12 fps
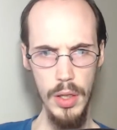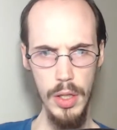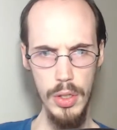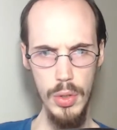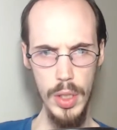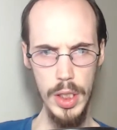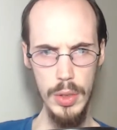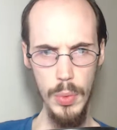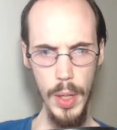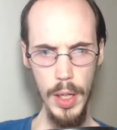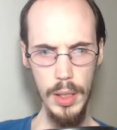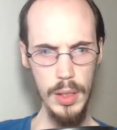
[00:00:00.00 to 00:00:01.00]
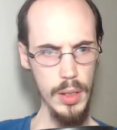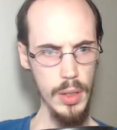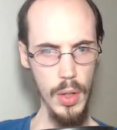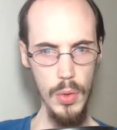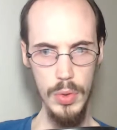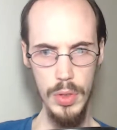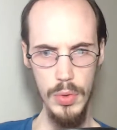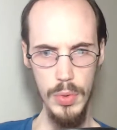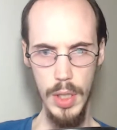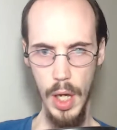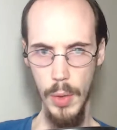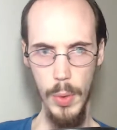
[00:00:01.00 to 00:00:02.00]
The druggie's awake. Oh, shoot,
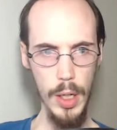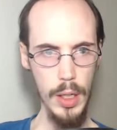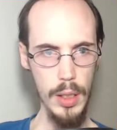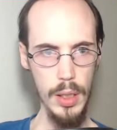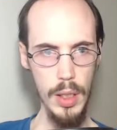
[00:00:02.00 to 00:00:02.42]
he got away.